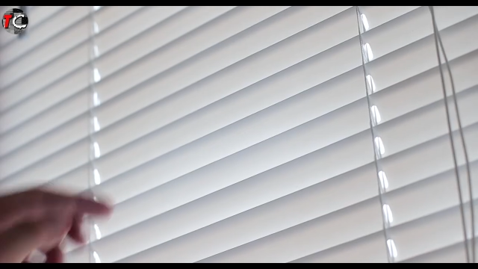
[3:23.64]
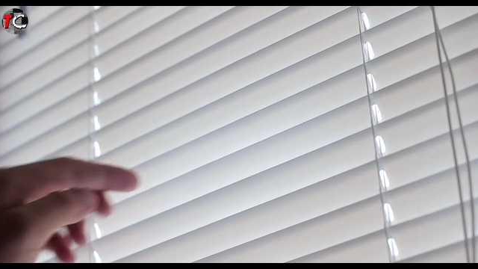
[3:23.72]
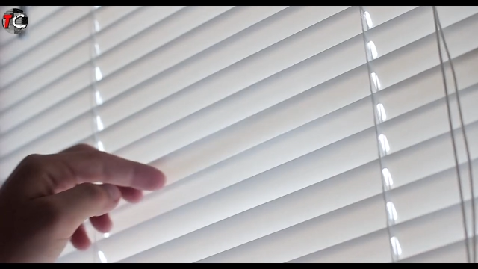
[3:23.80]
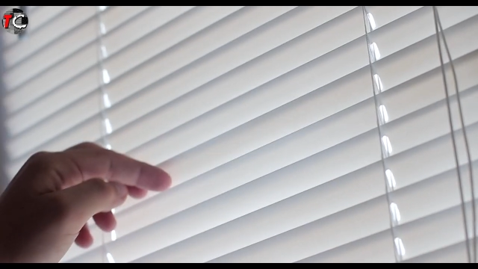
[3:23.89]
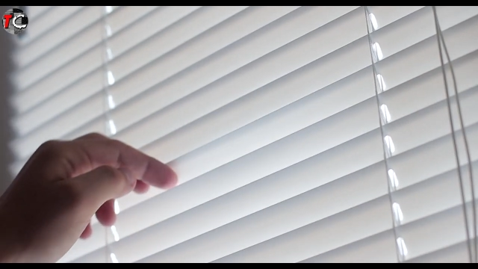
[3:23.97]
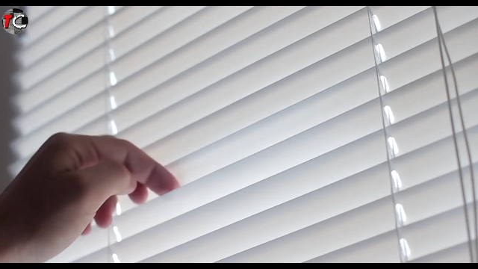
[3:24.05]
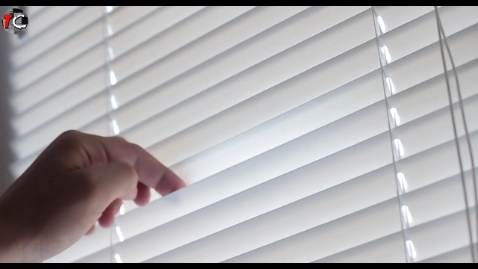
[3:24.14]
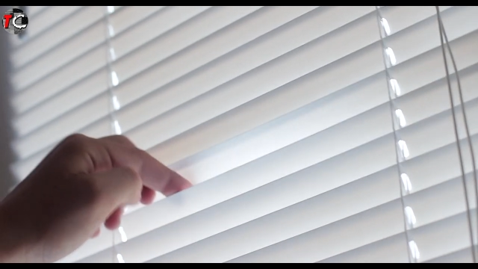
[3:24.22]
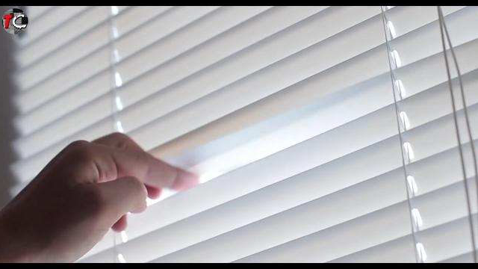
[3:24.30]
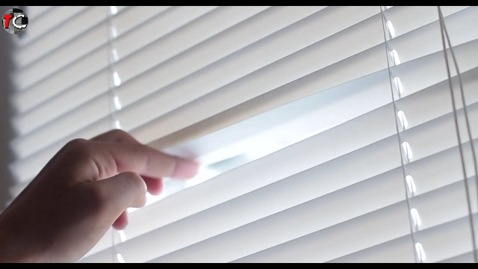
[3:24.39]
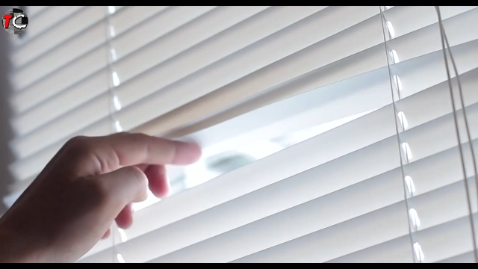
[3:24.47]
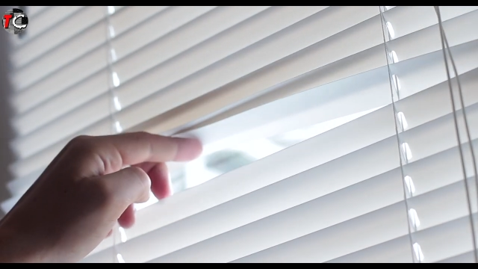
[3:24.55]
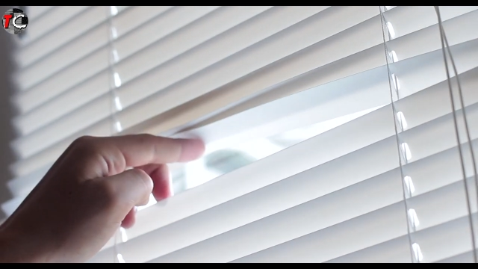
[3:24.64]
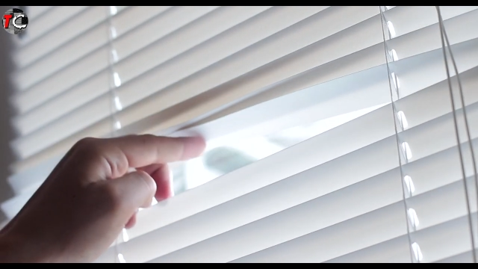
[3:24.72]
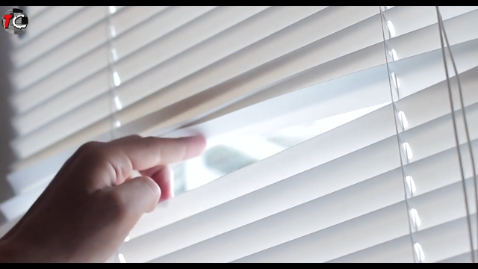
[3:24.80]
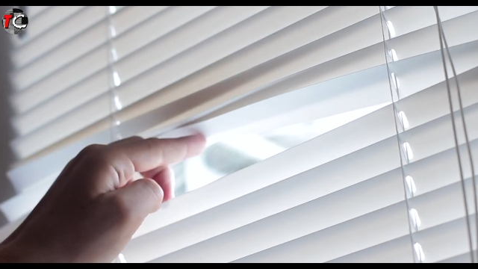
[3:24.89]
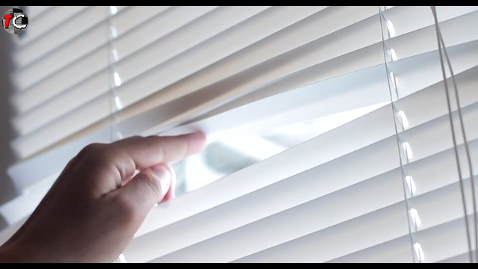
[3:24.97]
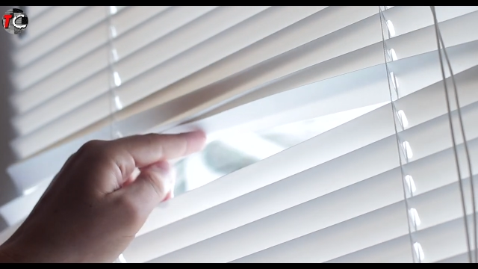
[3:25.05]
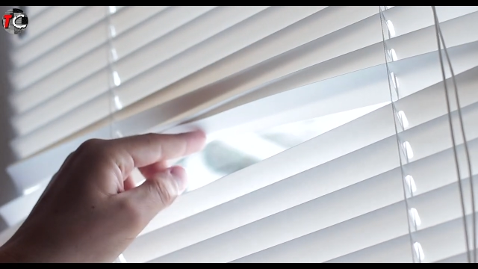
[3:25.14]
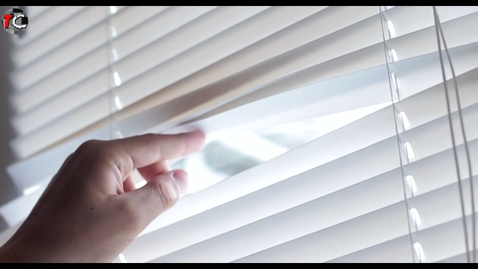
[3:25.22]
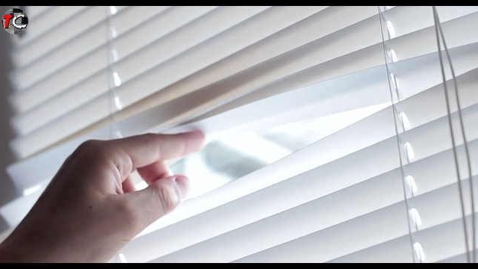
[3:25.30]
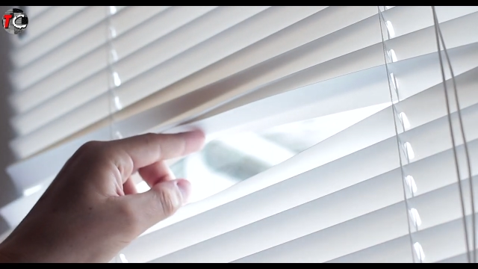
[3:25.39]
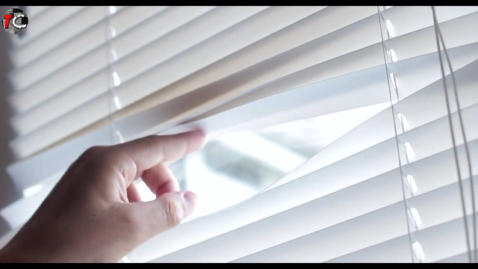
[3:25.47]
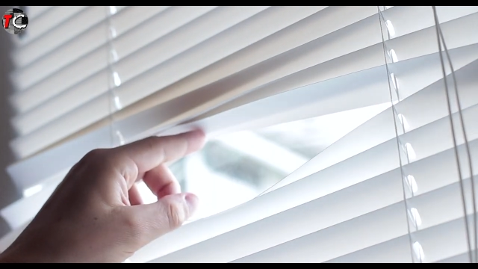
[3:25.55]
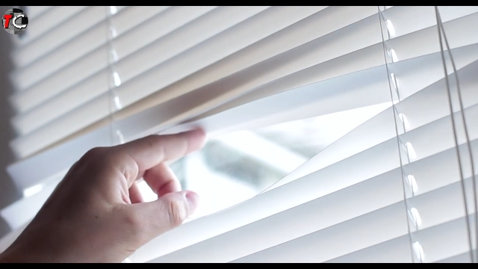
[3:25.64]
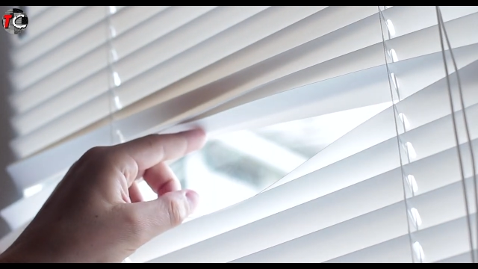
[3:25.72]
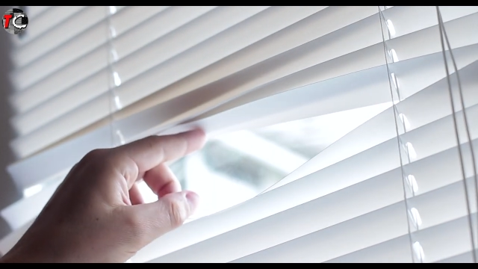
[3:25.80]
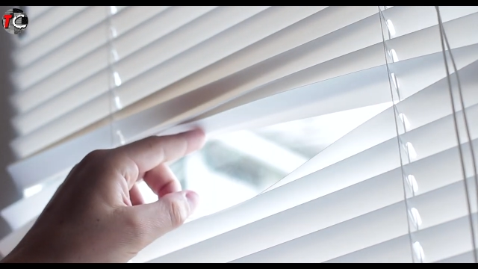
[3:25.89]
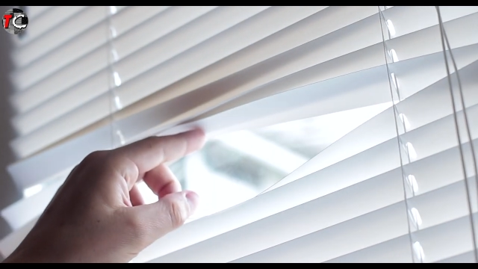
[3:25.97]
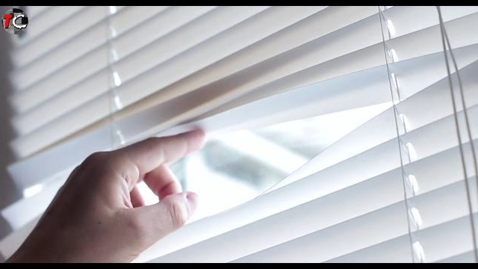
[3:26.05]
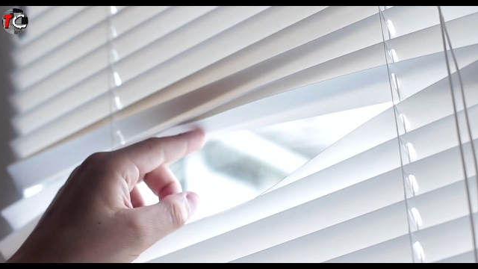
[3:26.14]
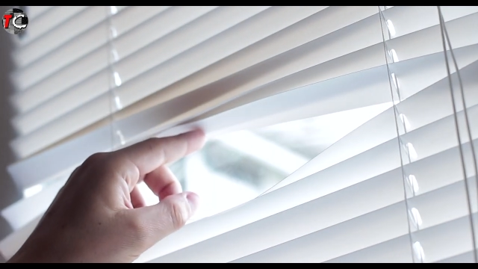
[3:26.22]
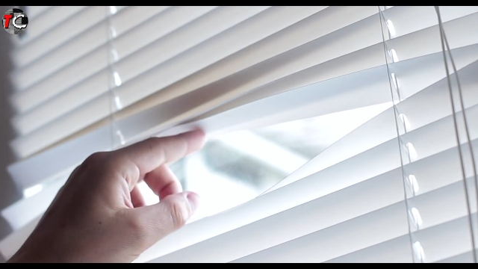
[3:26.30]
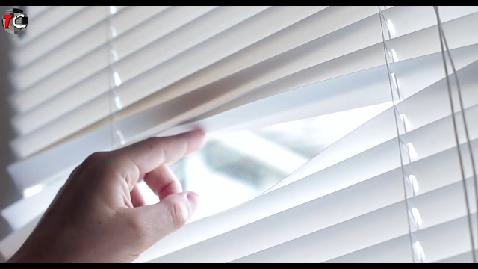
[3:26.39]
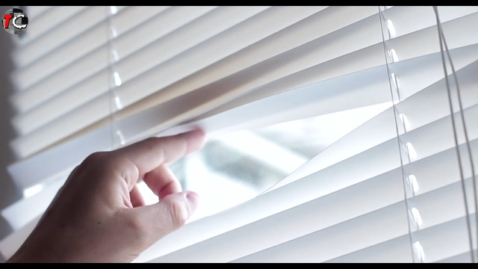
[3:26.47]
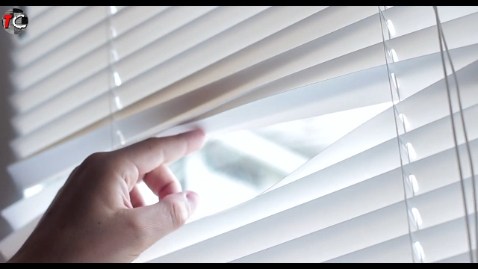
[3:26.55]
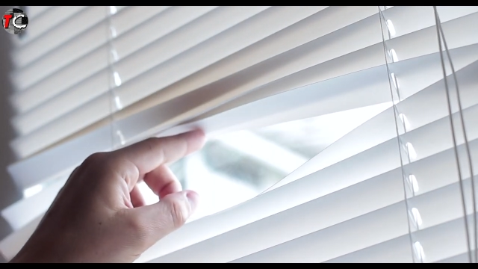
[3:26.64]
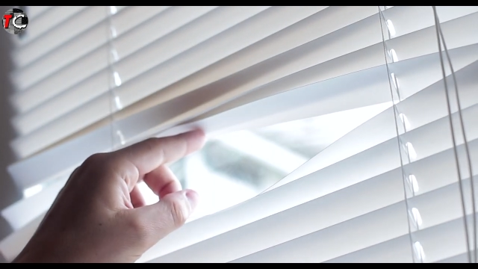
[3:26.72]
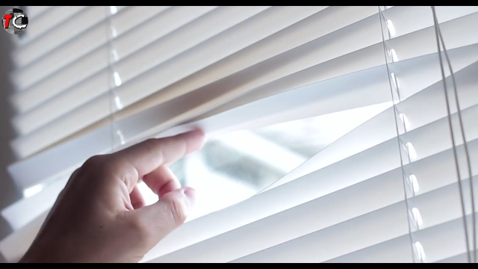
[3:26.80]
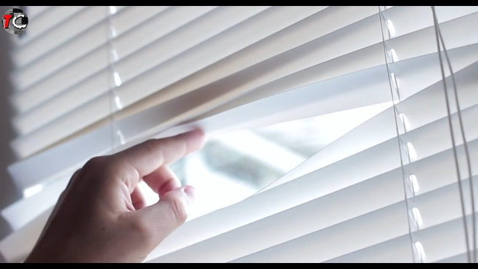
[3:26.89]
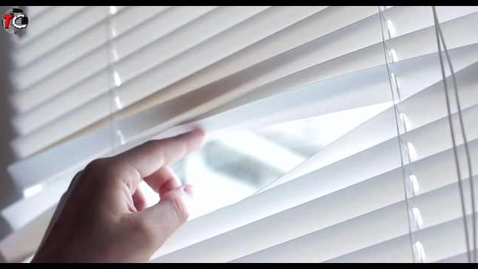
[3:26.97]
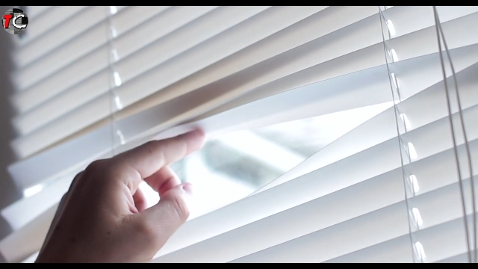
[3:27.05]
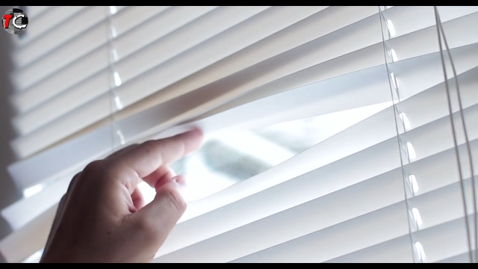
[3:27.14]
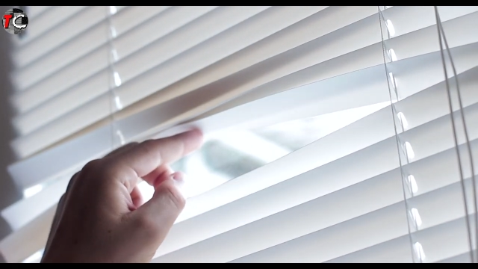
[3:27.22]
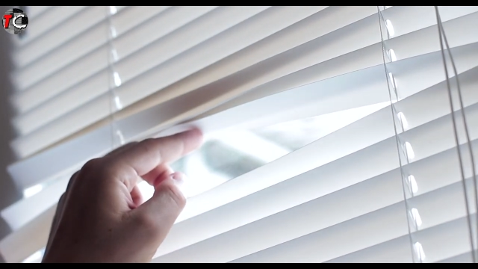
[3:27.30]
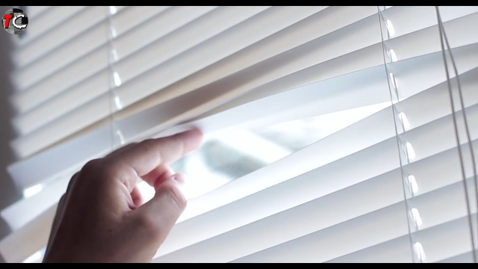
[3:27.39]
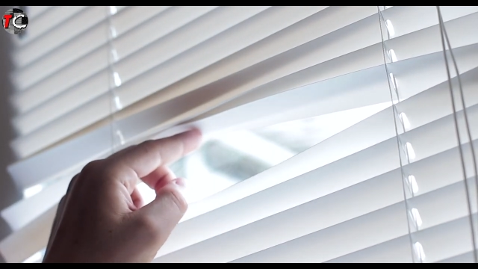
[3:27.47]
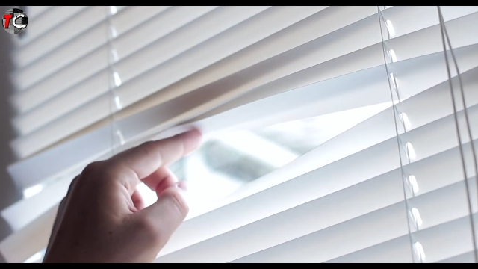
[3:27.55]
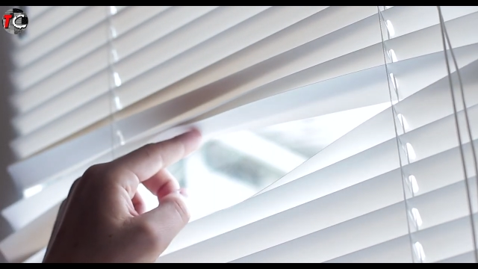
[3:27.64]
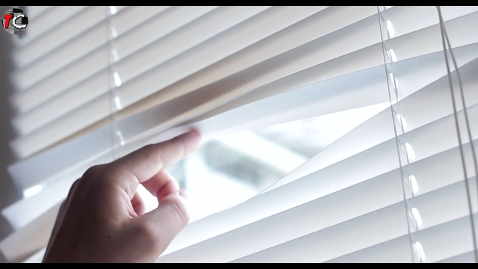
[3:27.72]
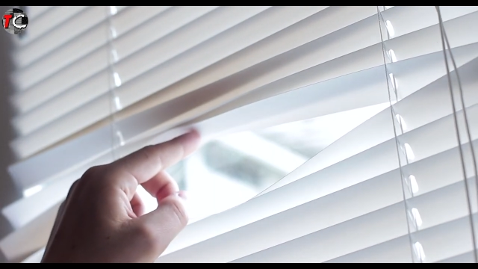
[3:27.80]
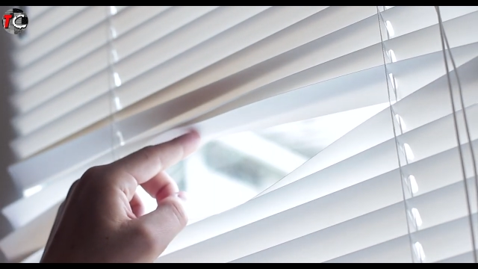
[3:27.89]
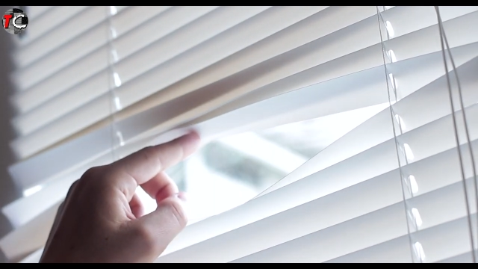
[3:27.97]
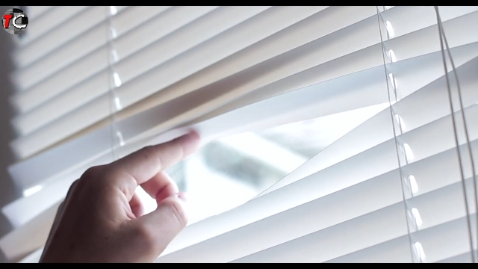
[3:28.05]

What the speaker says: [unreadable: no face in view]